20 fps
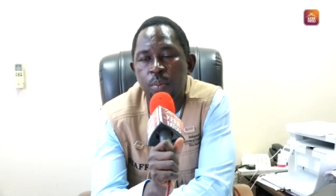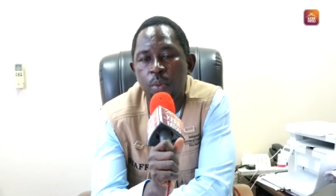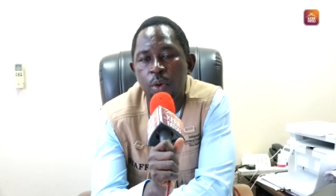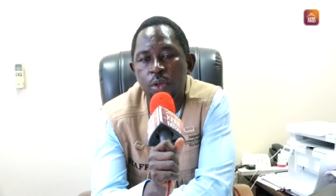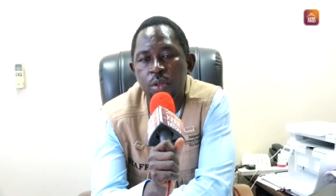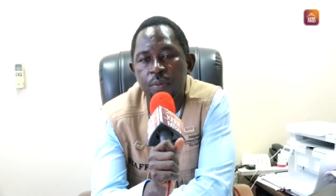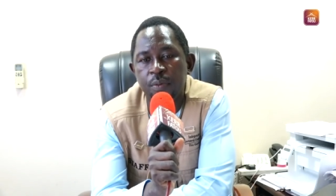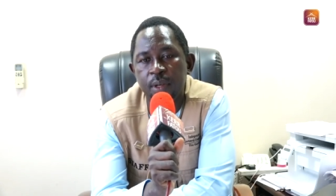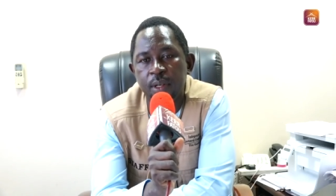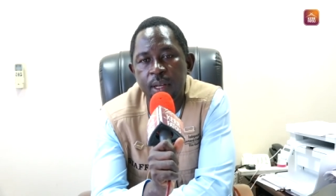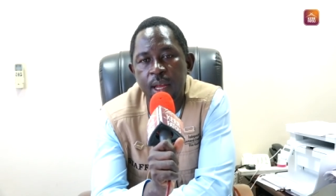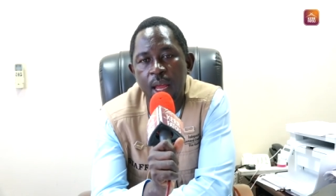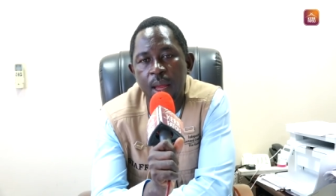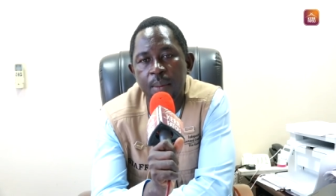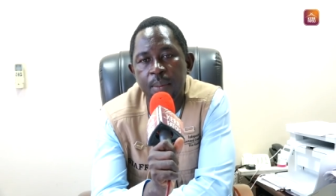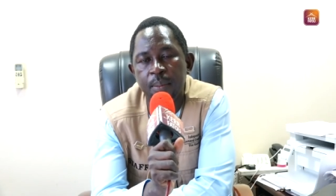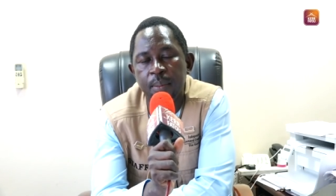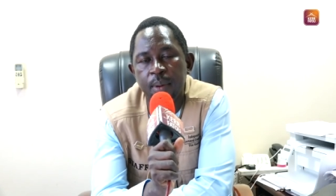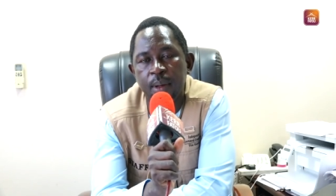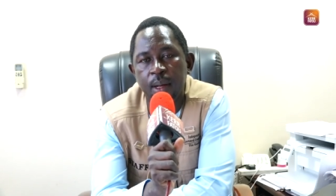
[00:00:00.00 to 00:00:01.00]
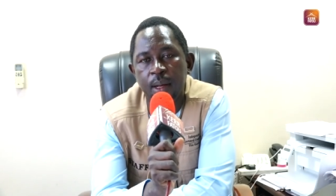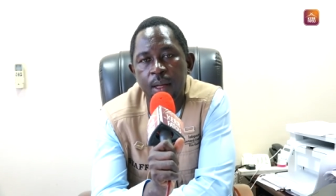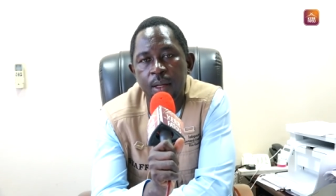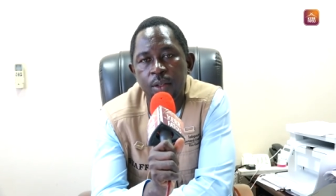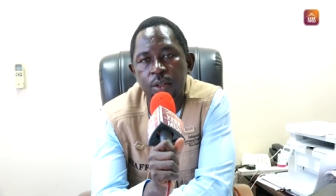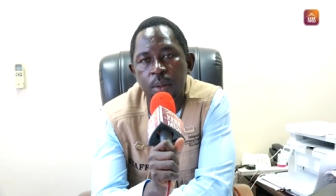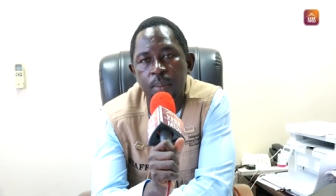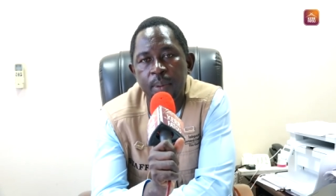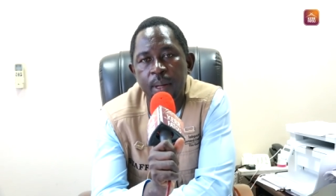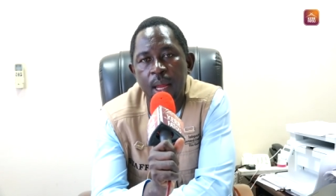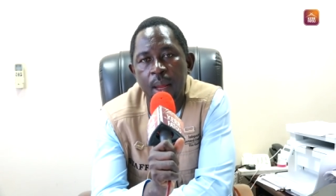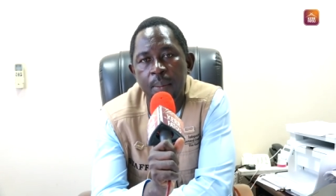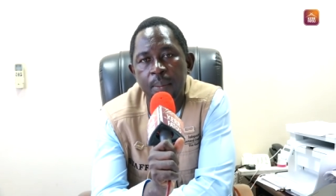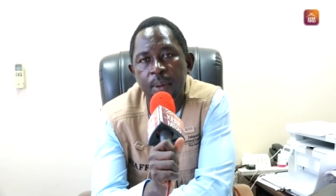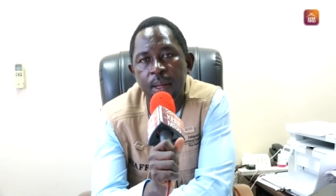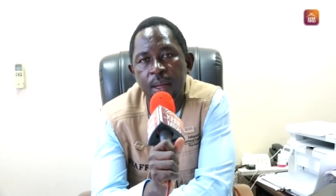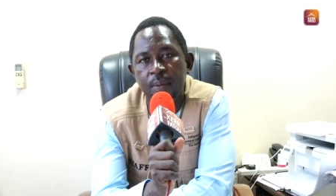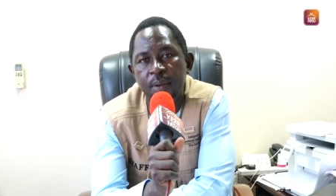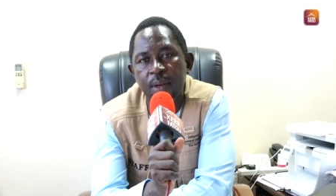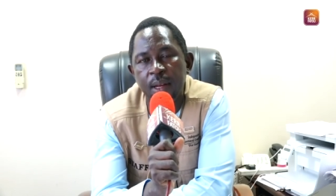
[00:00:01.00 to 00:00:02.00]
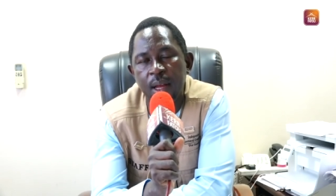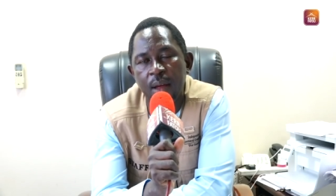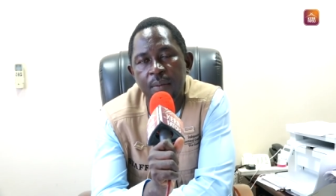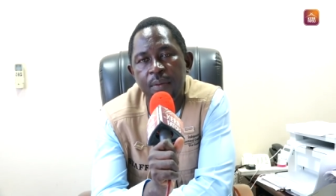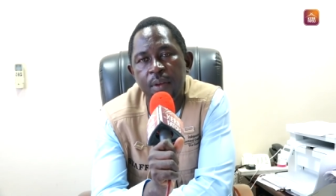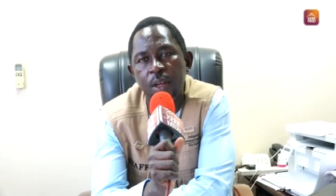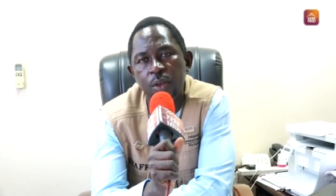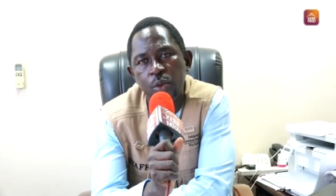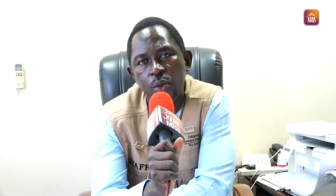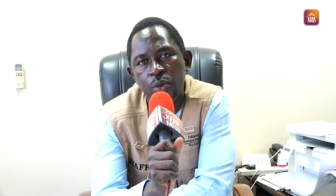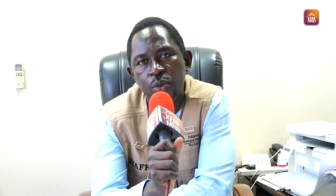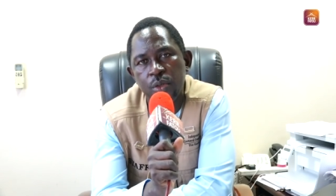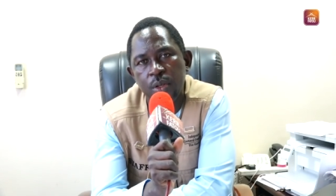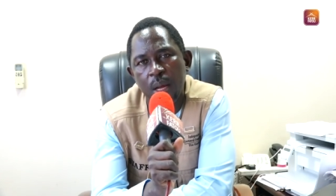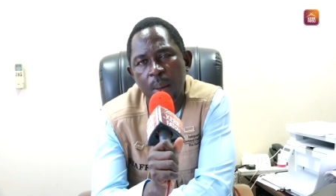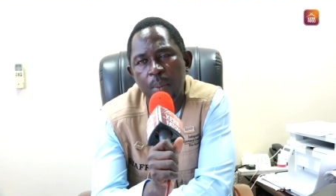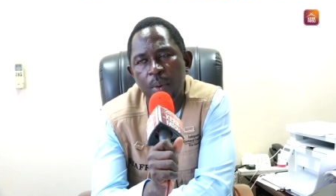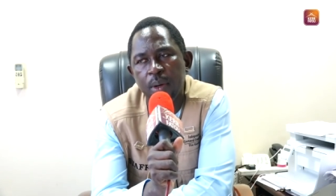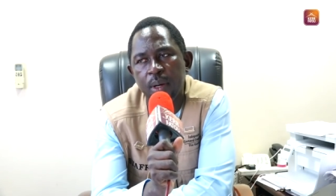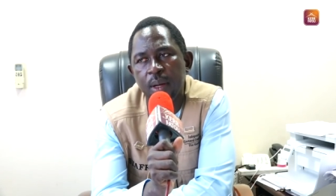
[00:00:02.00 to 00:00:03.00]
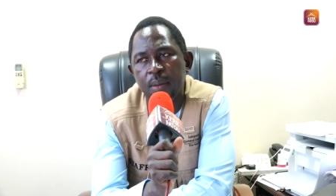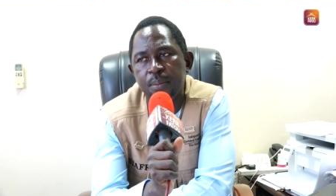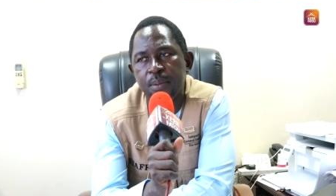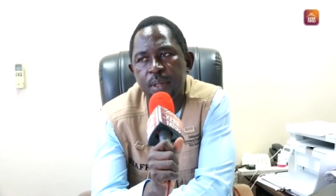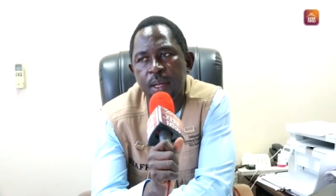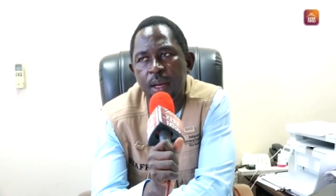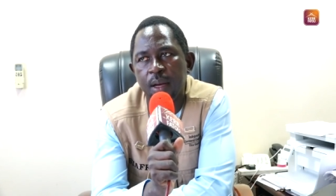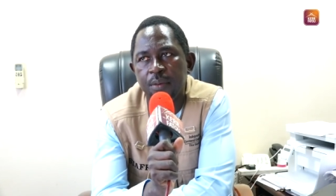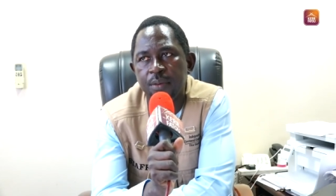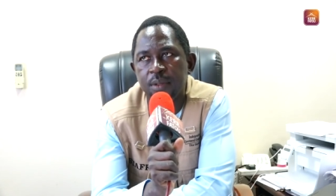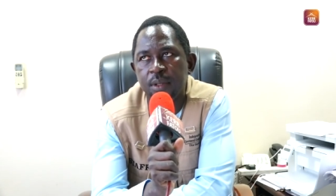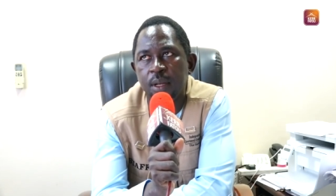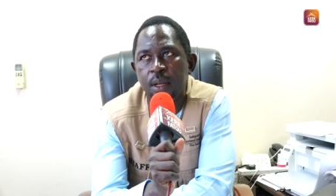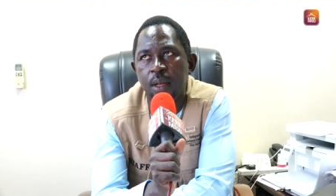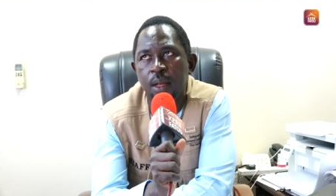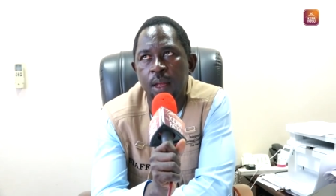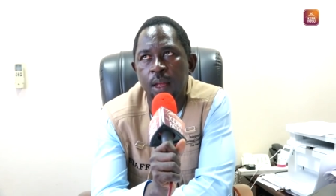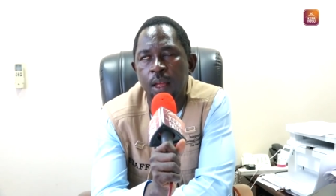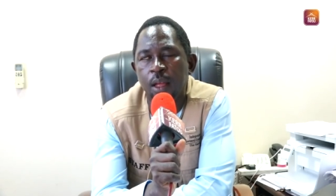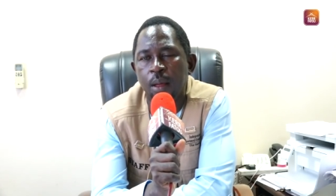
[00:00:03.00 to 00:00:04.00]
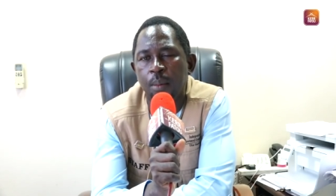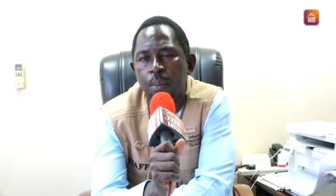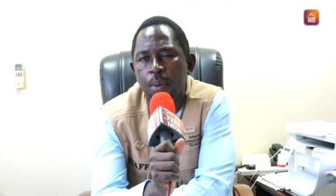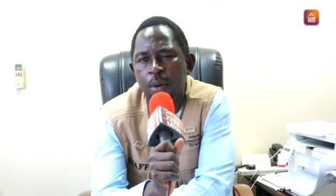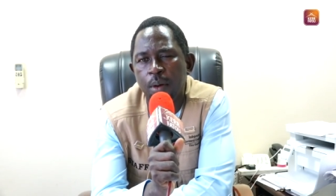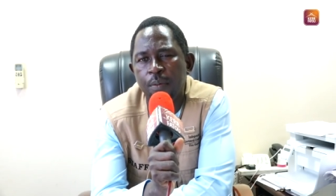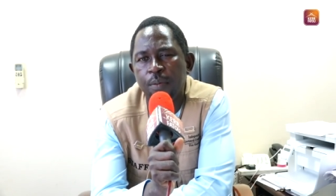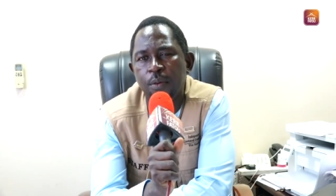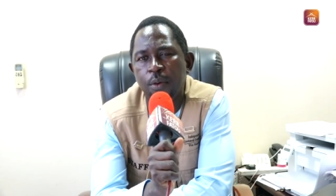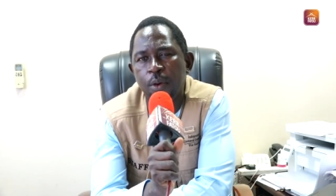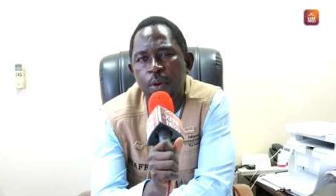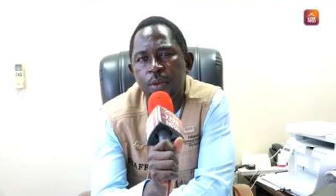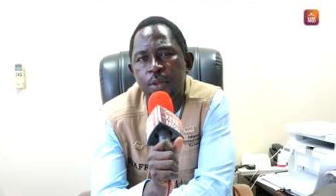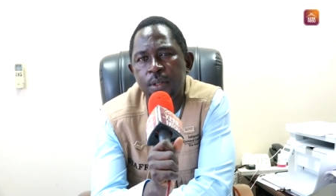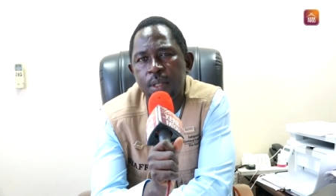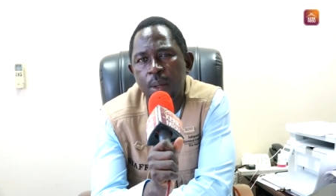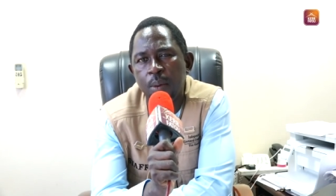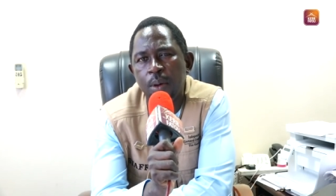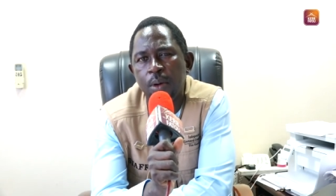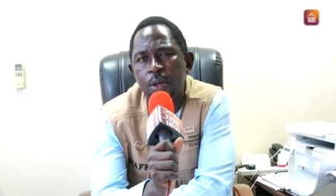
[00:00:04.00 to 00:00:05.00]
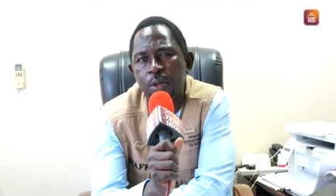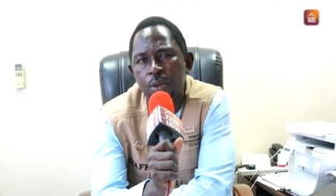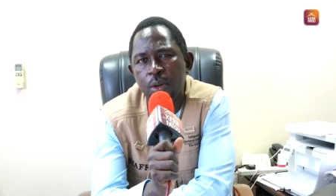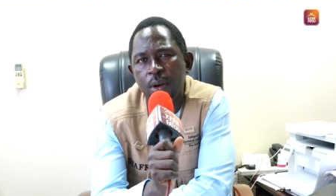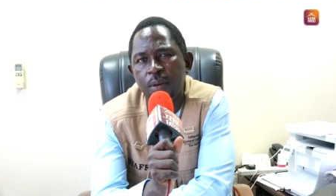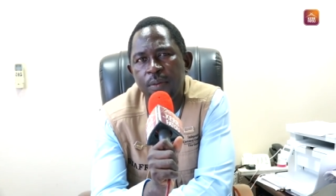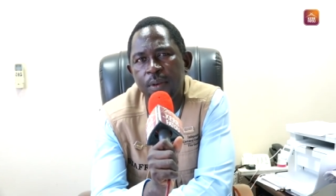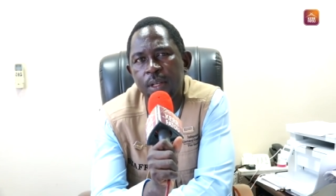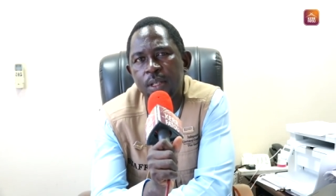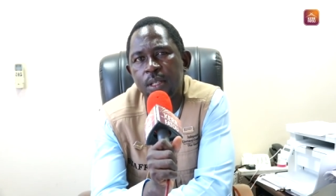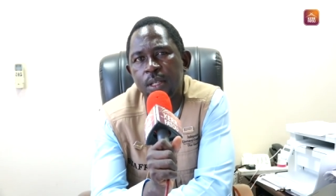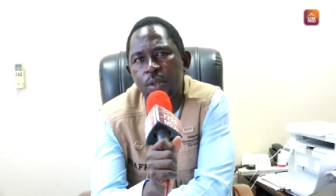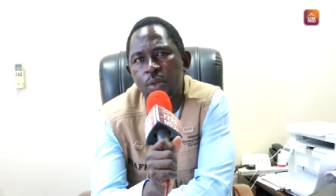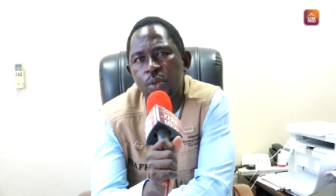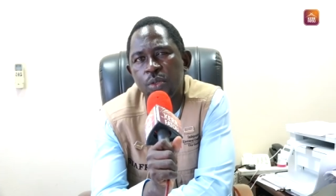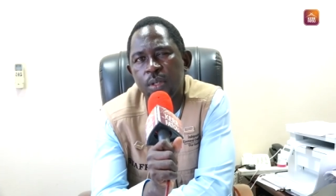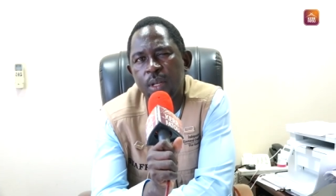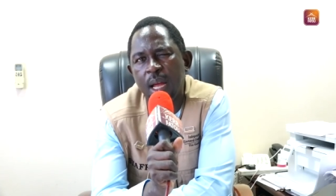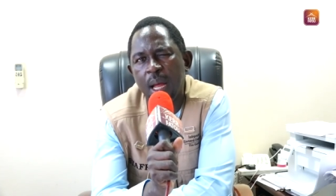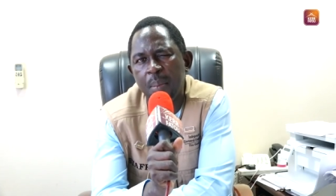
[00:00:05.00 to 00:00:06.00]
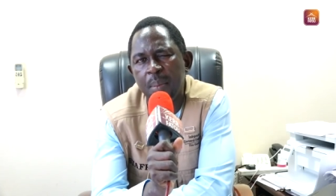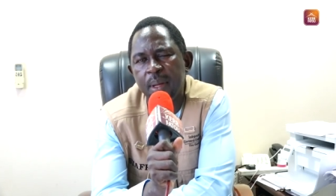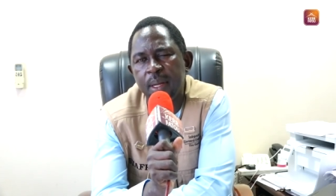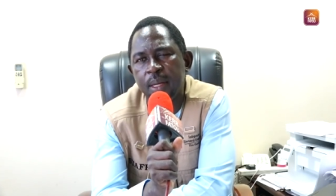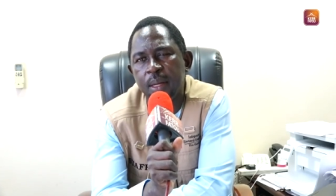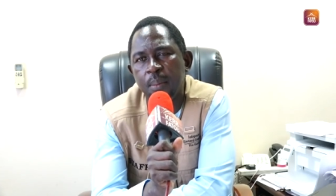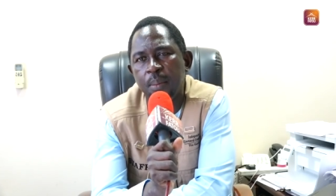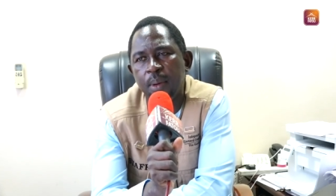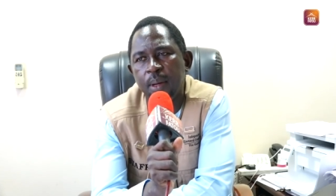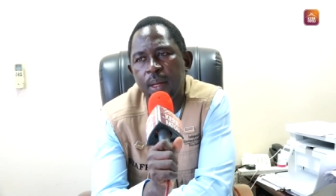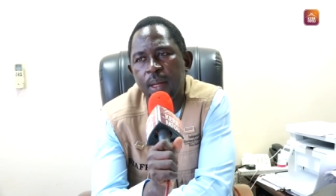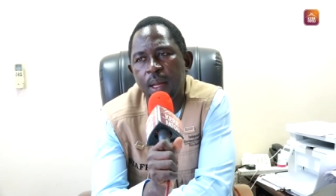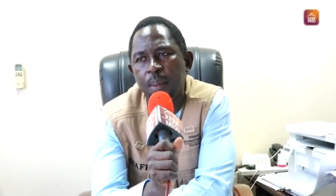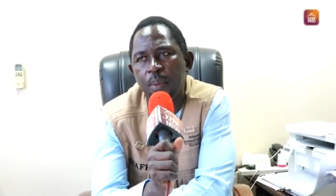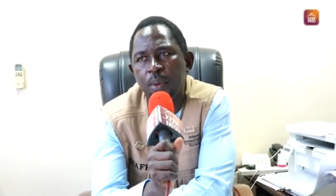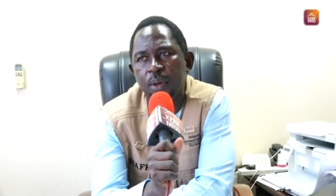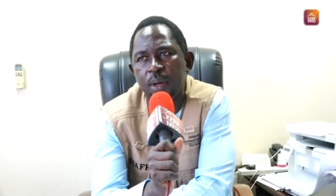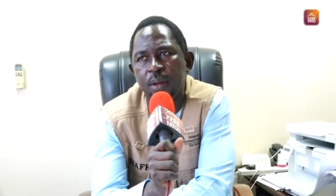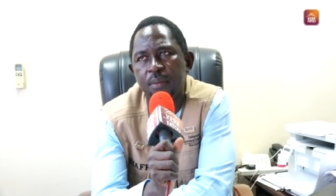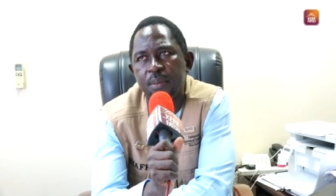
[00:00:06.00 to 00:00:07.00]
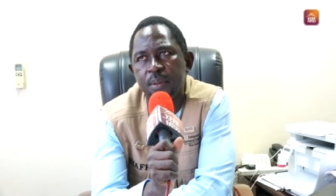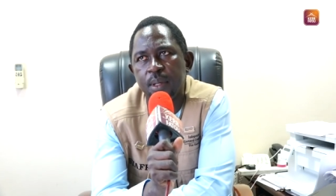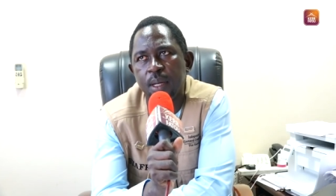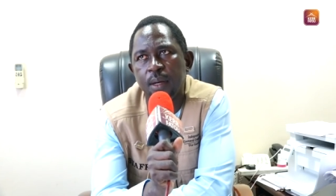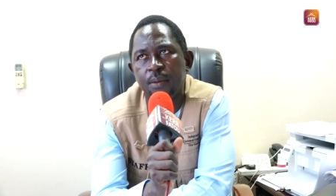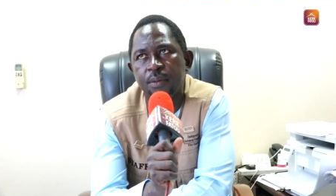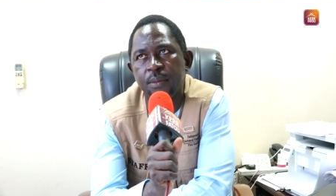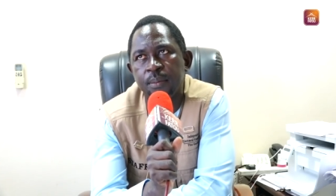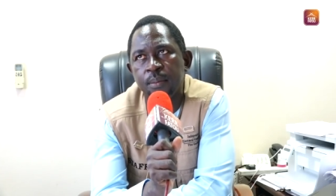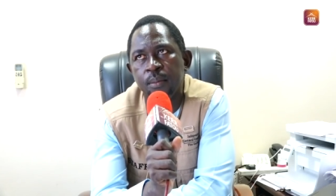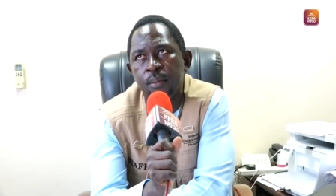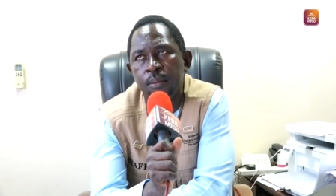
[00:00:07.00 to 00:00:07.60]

most of the time, sometimes they even have issues among themselves. But of course, they will resolve these issues amicably among themselves.